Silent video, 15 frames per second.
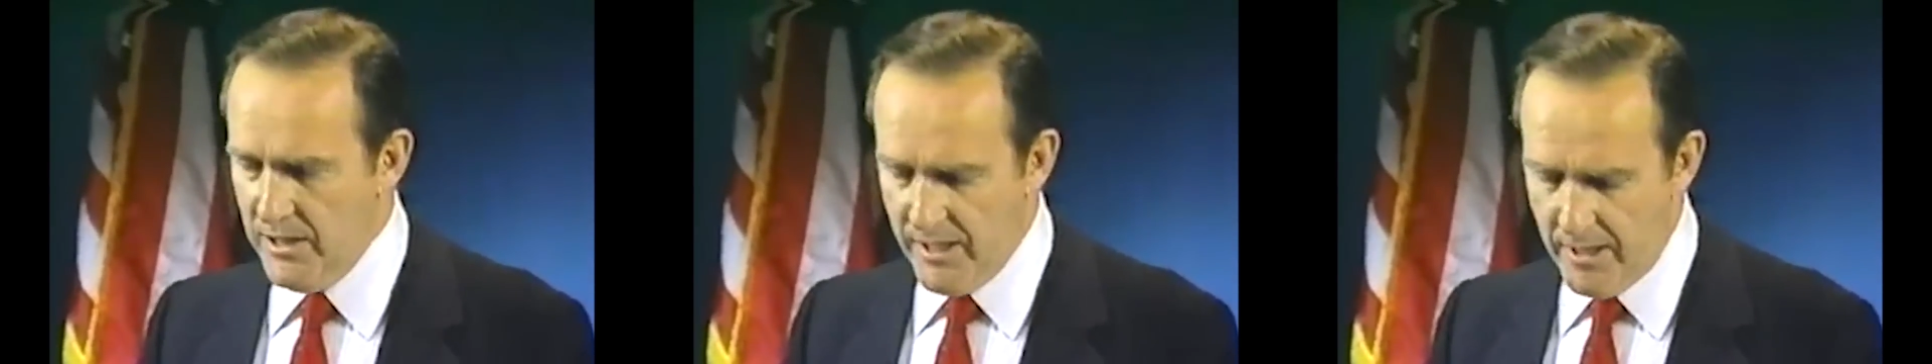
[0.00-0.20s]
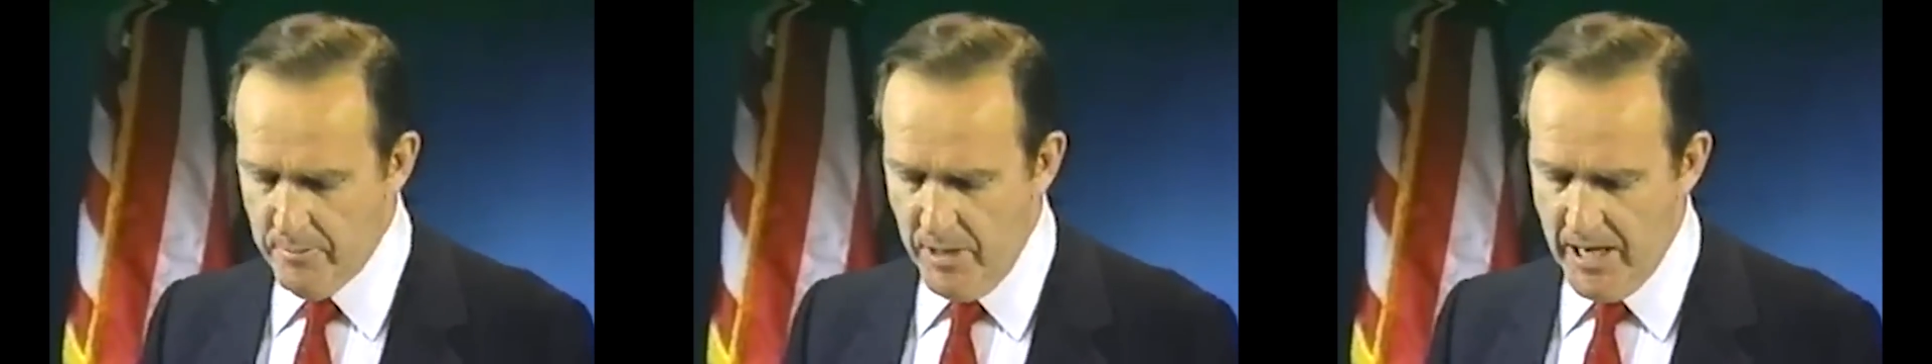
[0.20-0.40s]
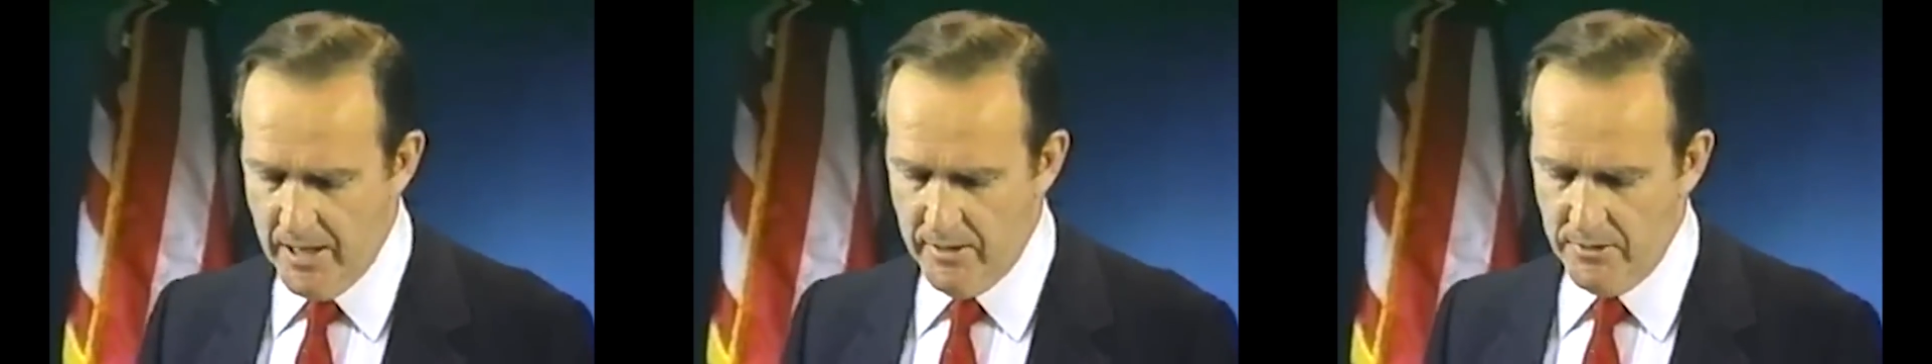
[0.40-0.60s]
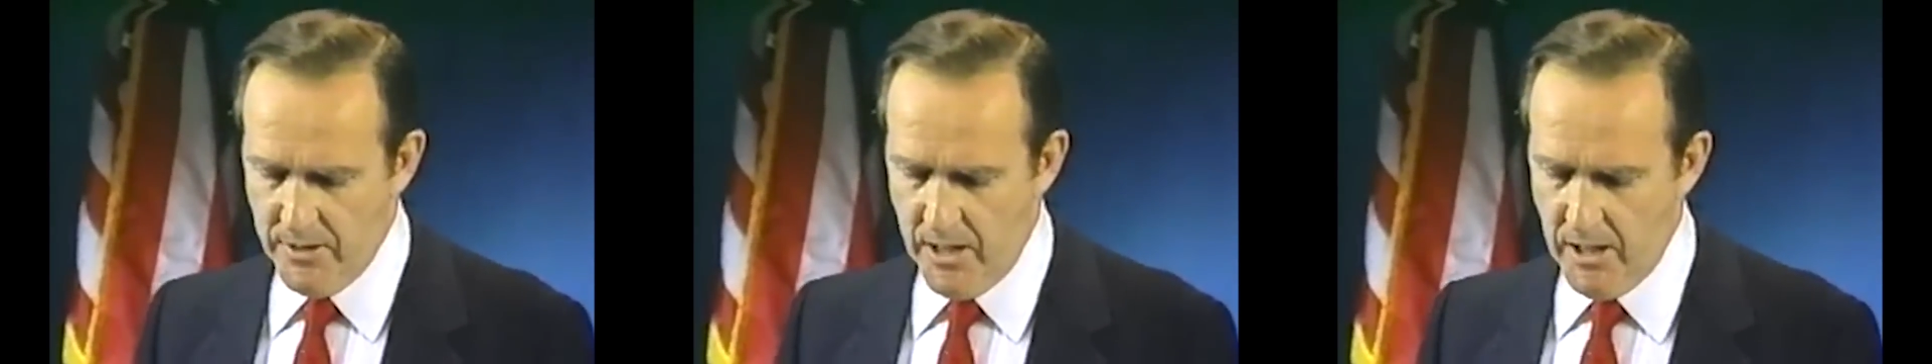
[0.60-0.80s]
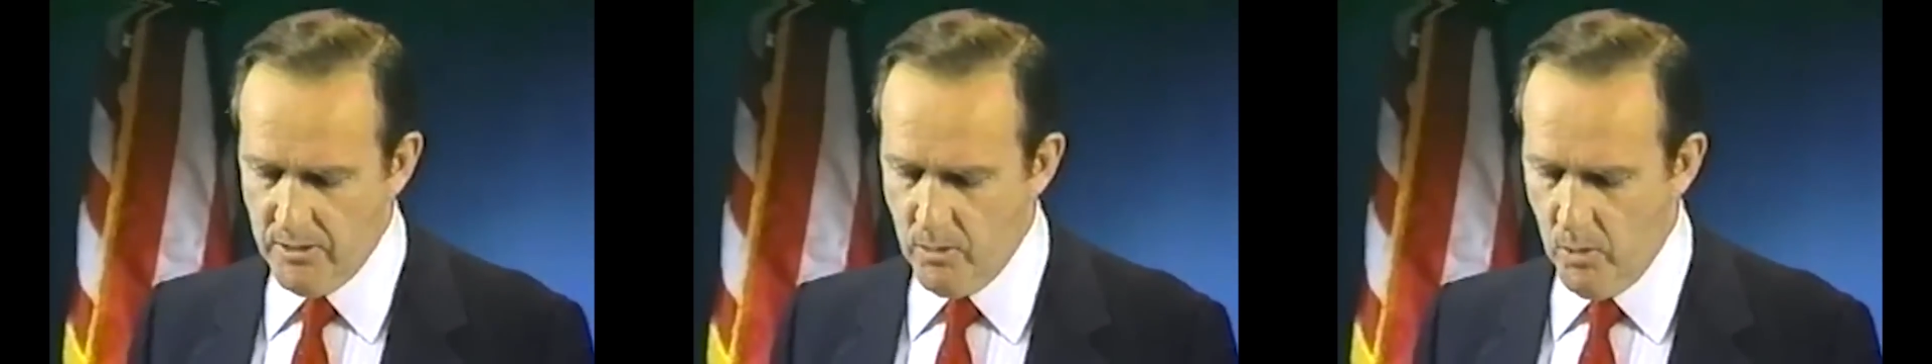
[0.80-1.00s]
that I met at
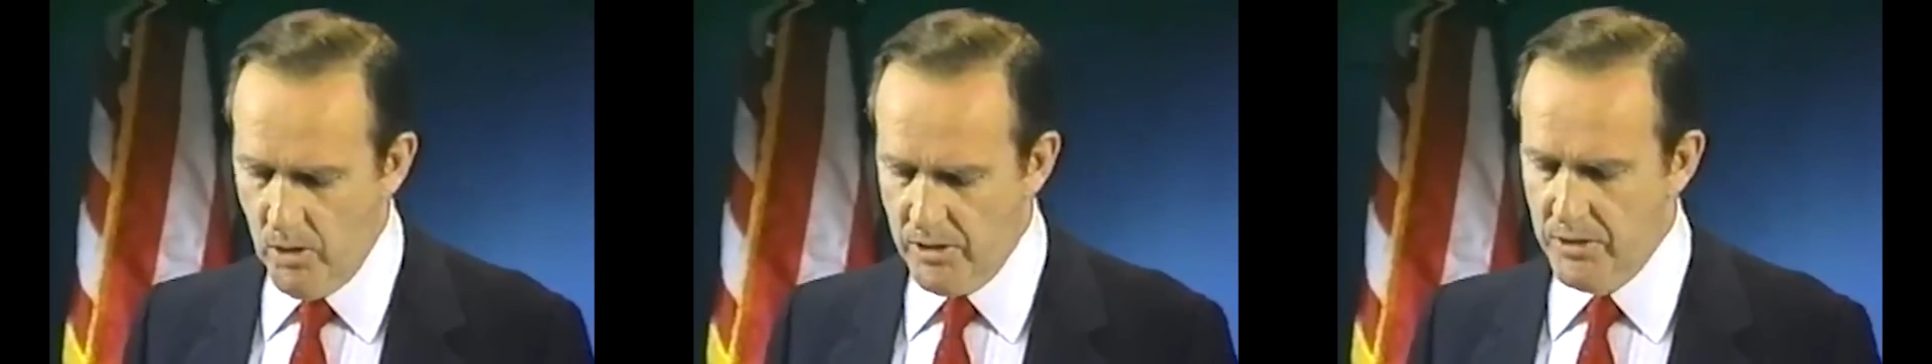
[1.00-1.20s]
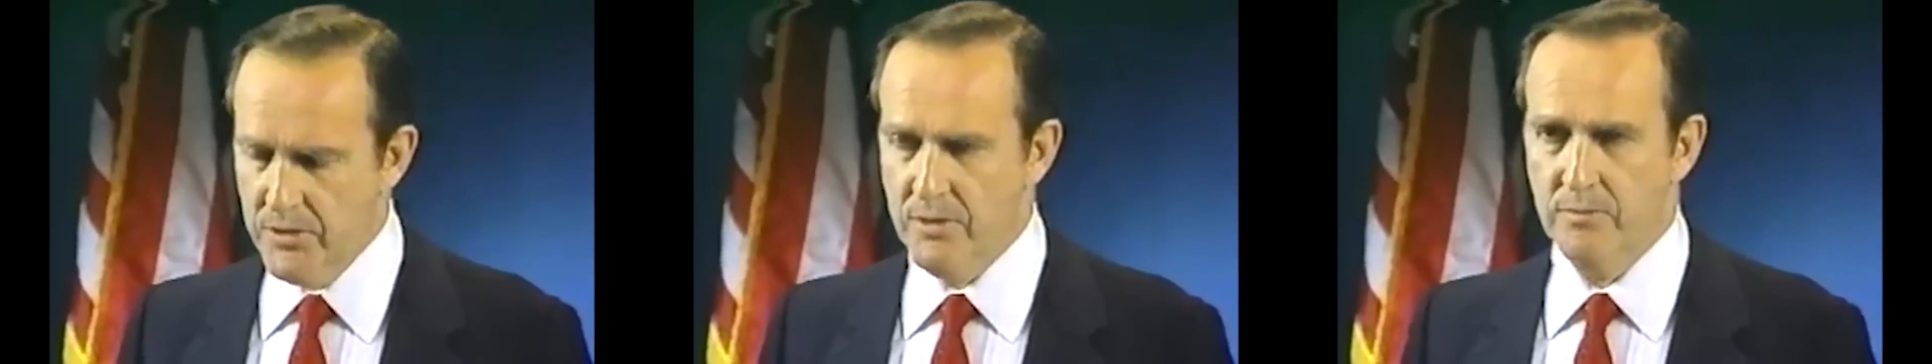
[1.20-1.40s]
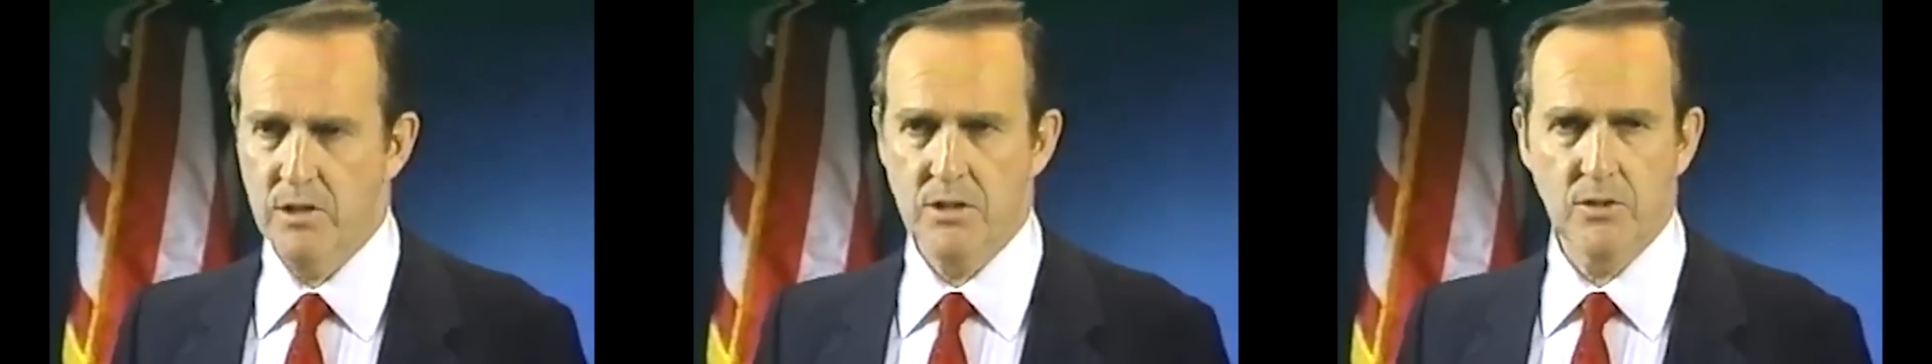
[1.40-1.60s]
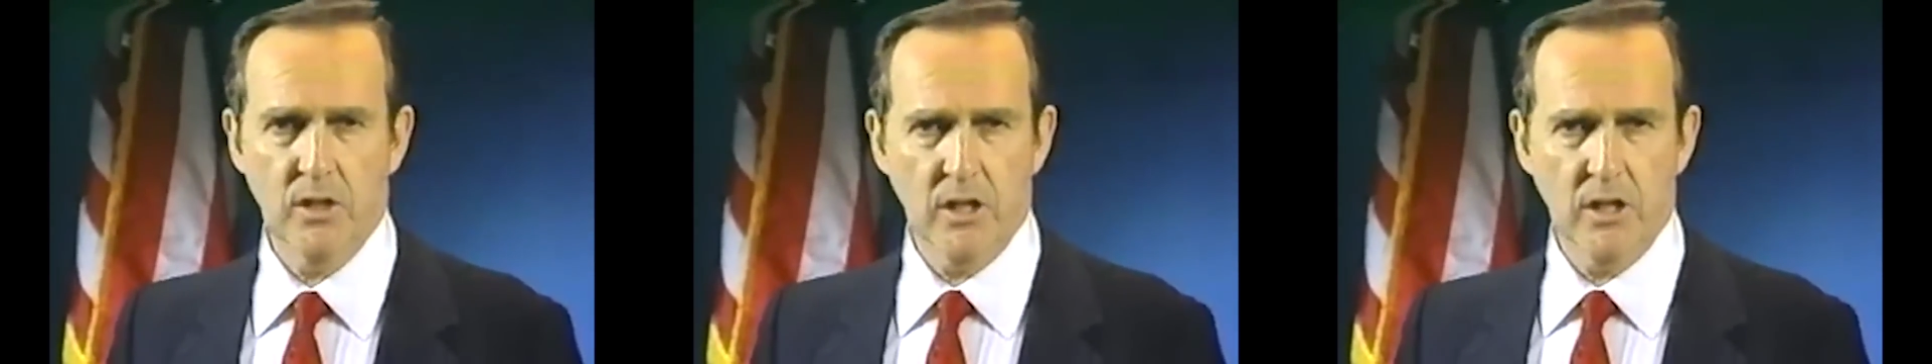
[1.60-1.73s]
the headquarters of this